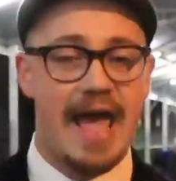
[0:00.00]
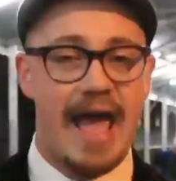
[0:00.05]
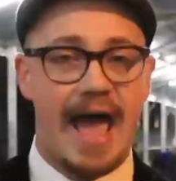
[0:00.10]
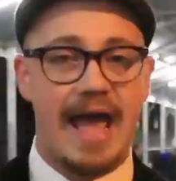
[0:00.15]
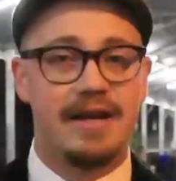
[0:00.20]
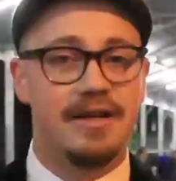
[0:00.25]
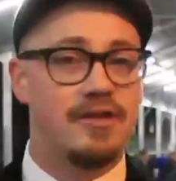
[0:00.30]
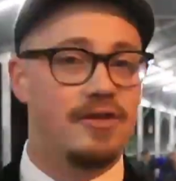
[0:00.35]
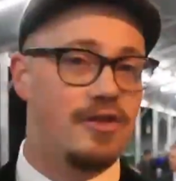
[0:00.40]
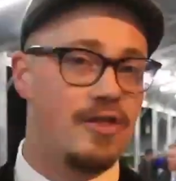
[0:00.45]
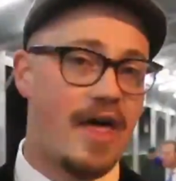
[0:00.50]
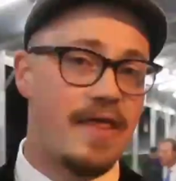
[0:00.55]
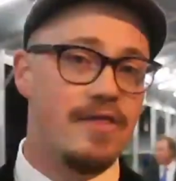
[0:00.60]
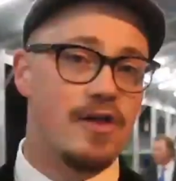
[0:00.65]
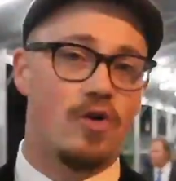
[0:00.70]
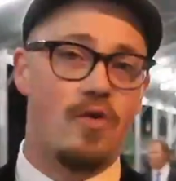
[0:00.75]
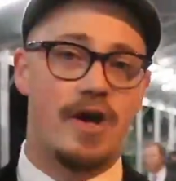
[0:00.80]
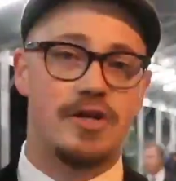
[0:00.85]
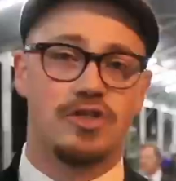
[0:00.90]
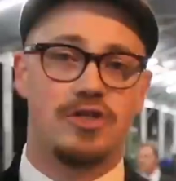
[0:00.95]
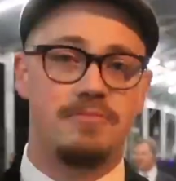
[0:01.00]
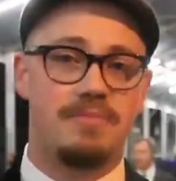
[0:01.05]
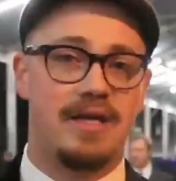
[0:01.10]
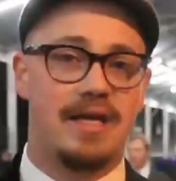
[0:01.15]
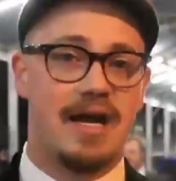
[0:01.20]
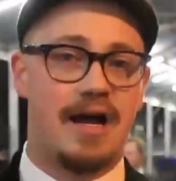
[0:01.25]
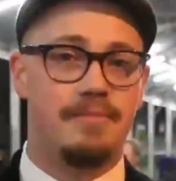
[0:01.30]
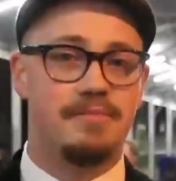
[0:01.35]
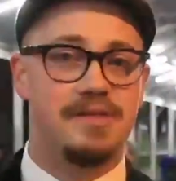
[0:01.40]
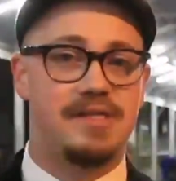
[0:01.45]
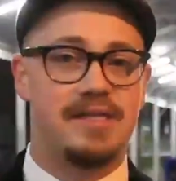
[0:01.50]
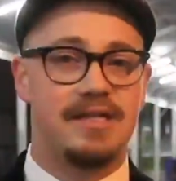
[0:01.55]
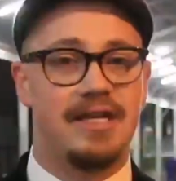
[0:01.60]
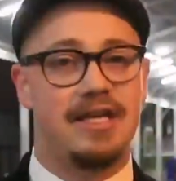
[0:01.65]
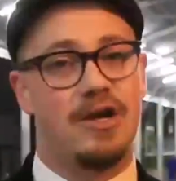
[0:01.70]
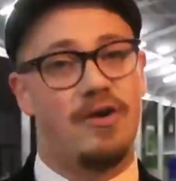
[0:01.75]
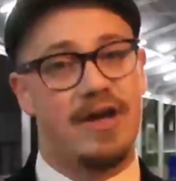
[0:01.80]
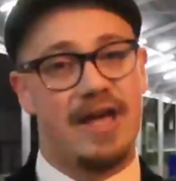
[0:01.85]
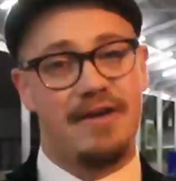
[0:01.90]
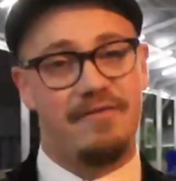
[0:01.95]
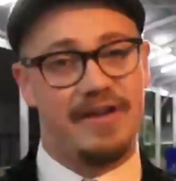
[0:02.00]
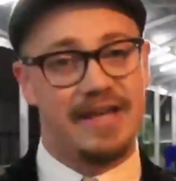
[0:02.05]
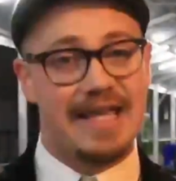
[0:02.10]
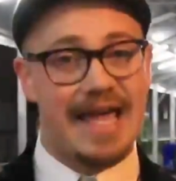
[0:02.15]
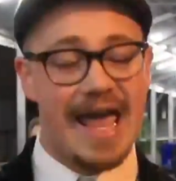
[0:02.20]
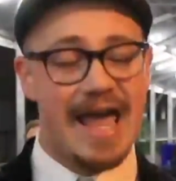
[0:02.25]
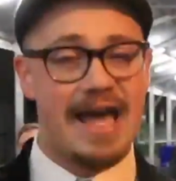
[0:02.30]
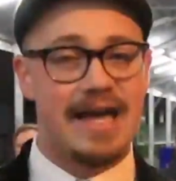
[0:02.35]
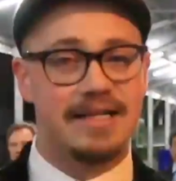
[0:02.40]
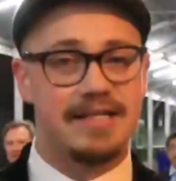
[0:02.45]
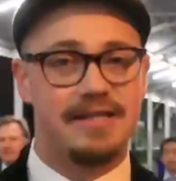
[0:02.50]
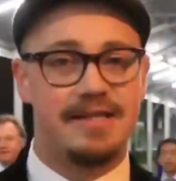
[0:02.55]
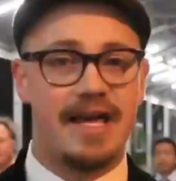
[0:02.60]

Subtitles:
And then the question becomes, if it can't,